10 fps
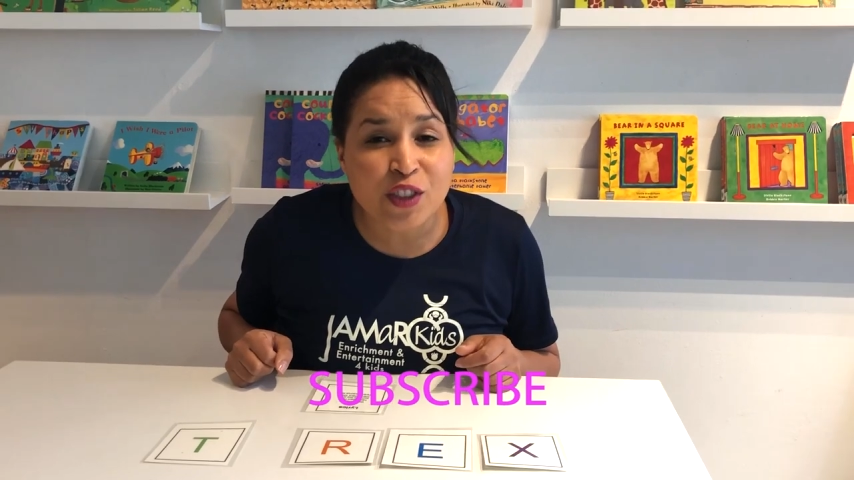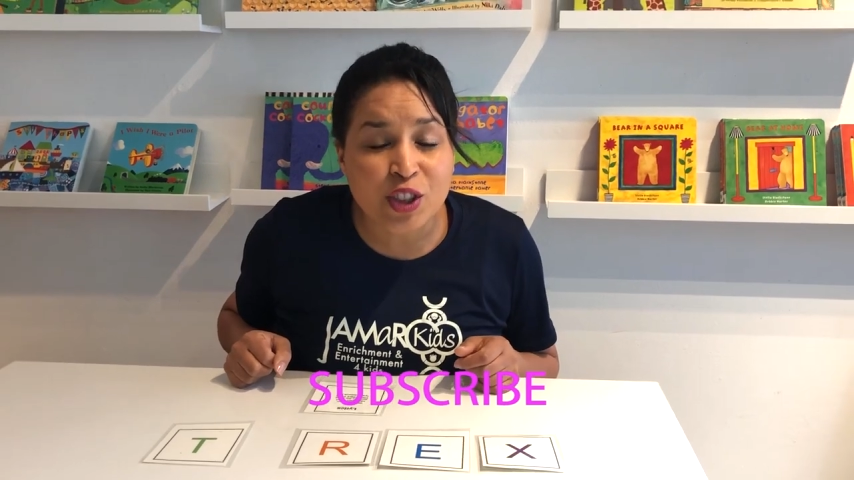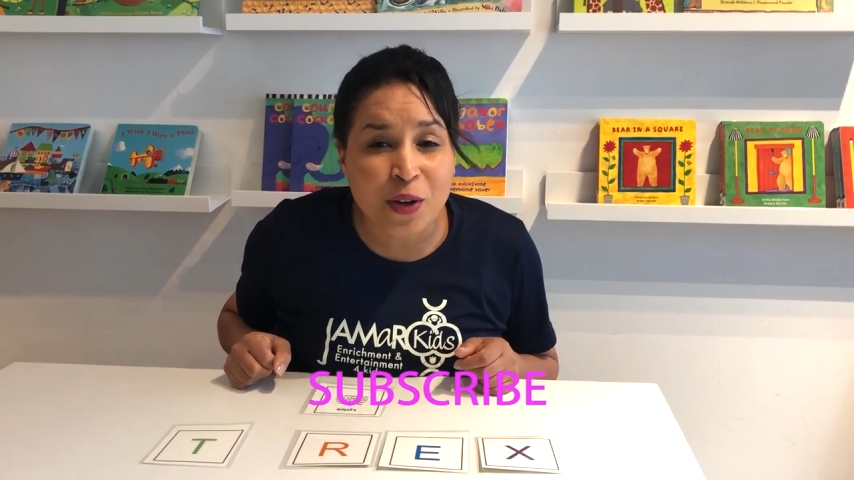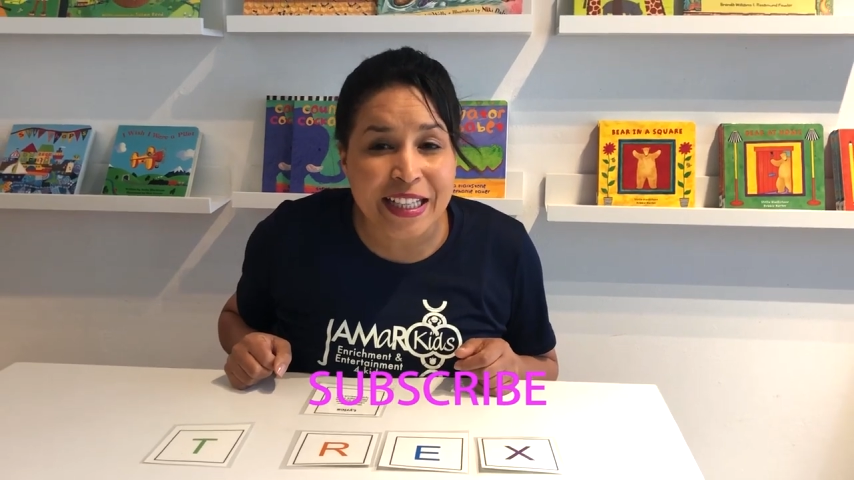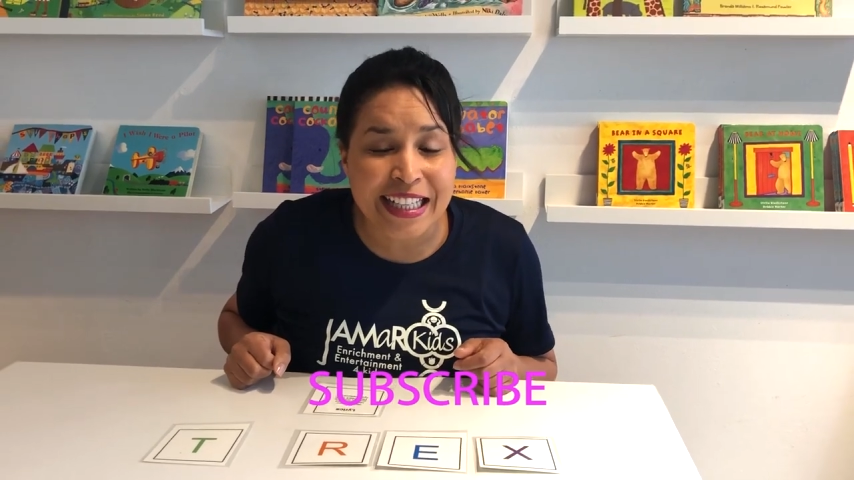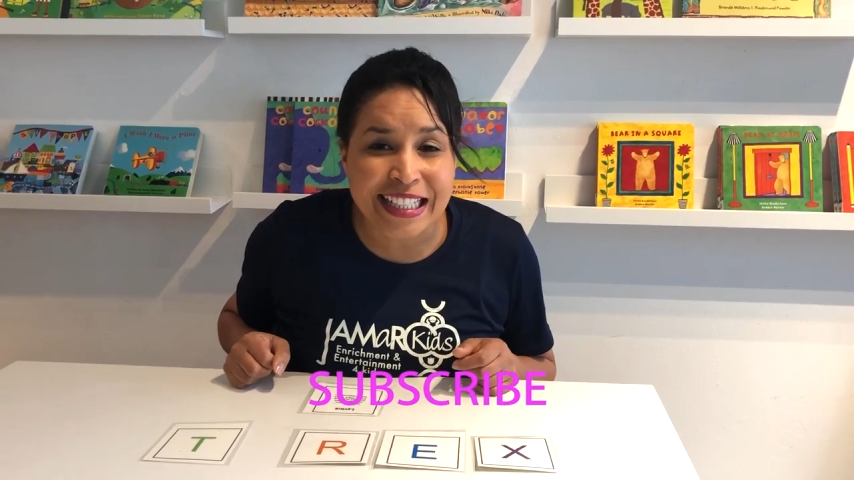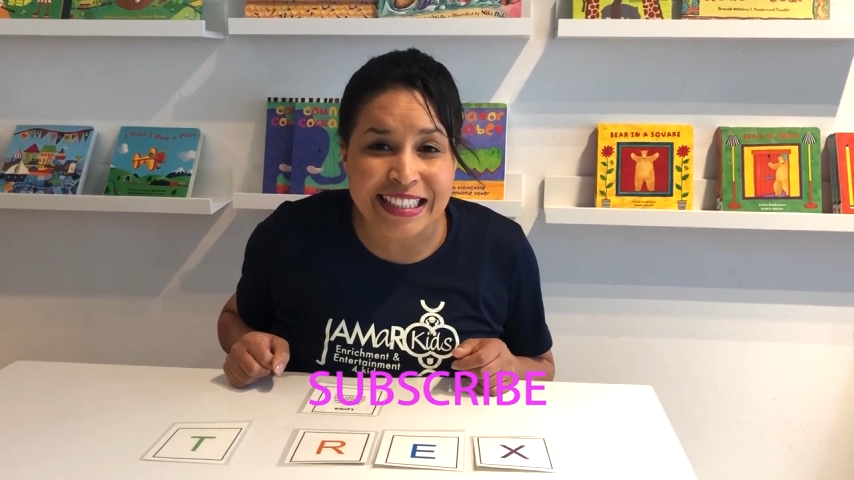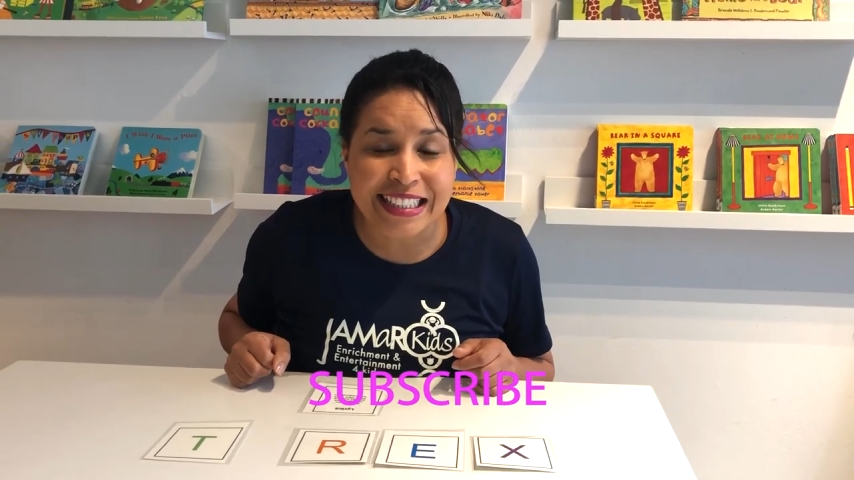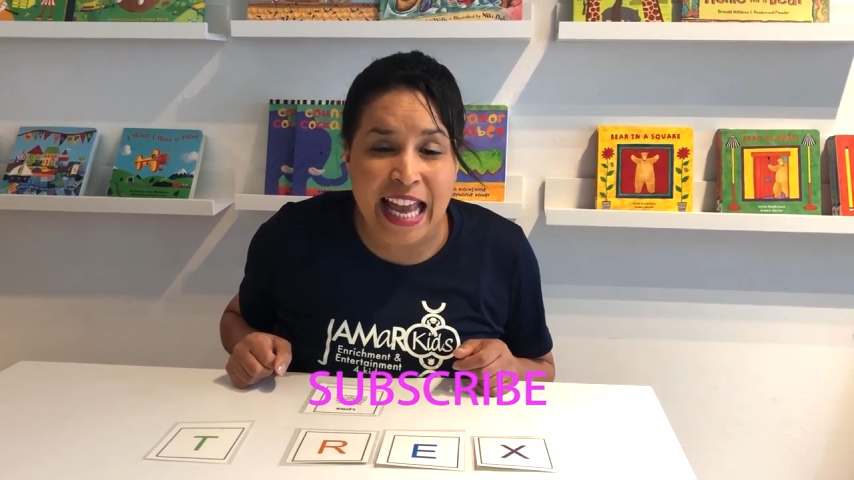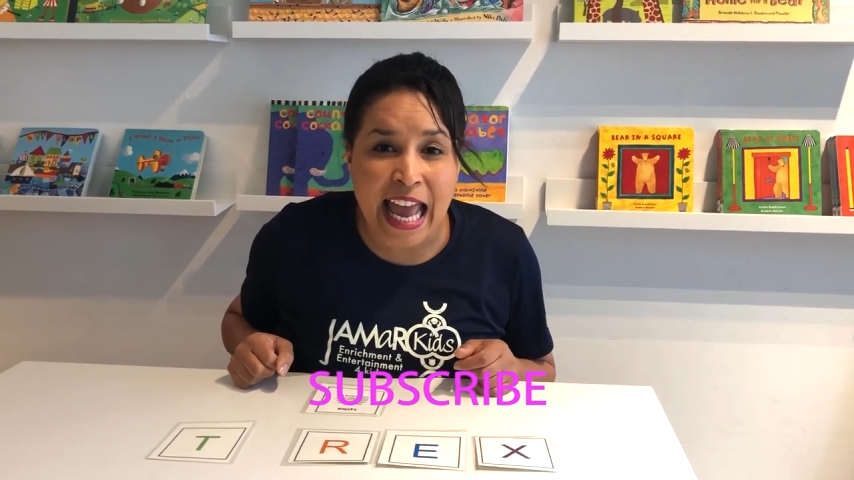joining us
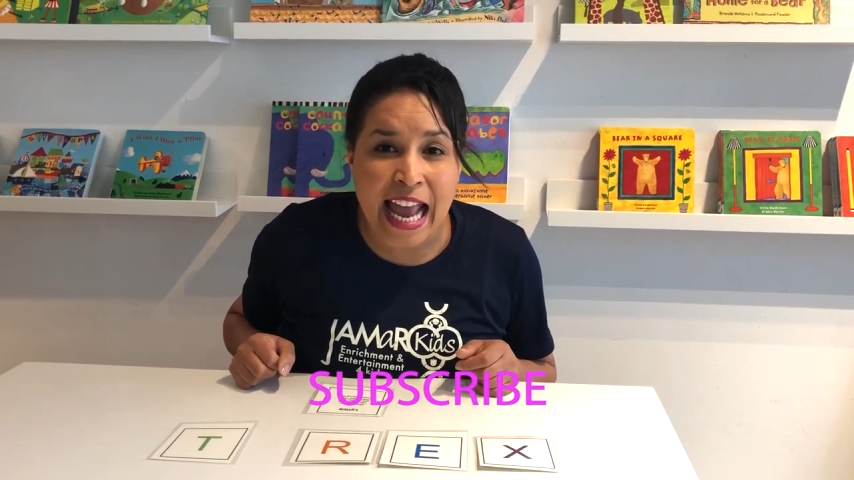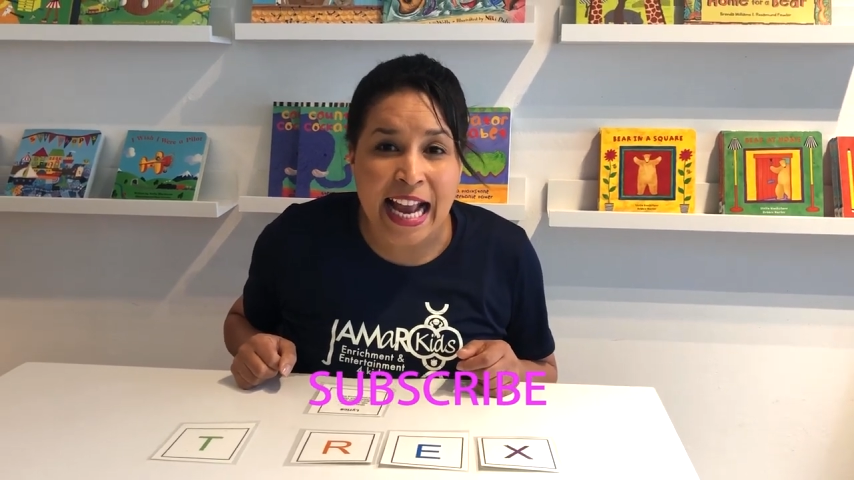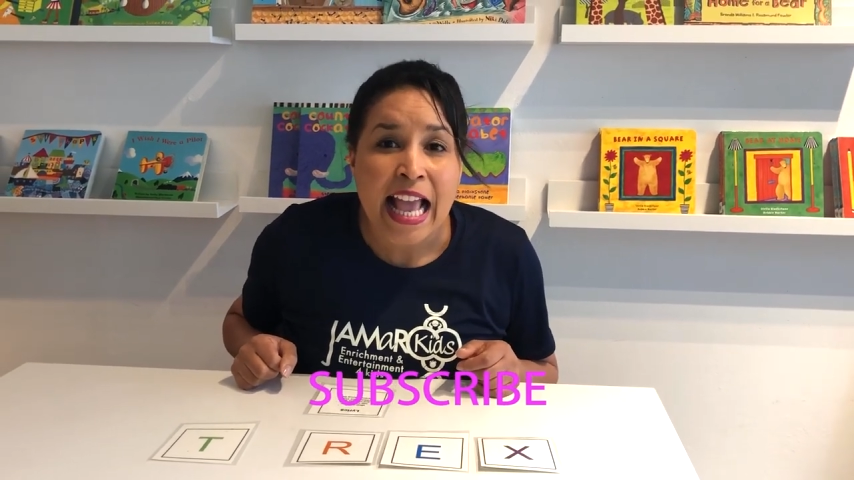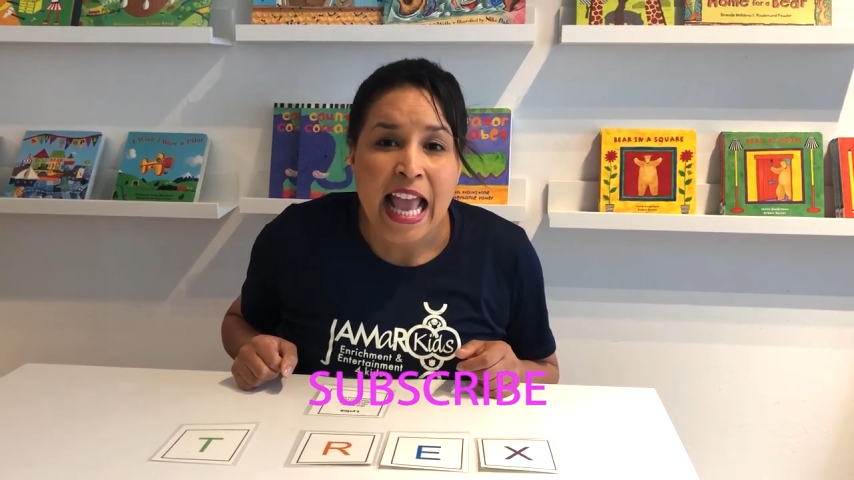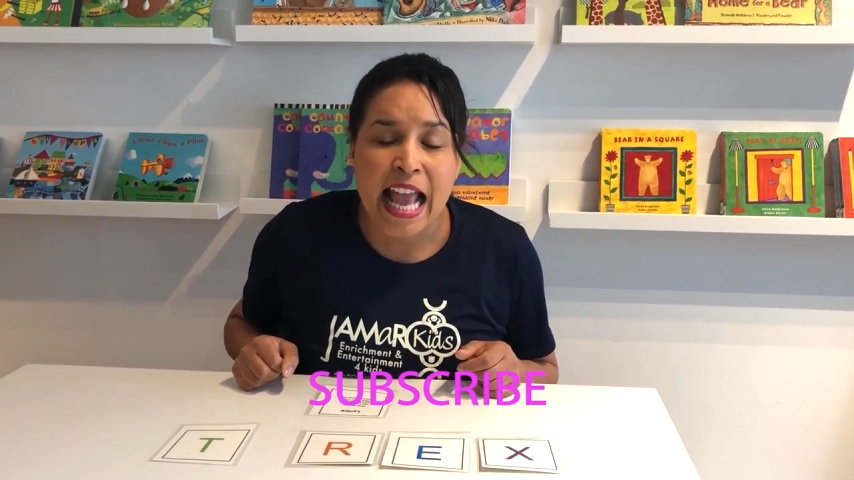today.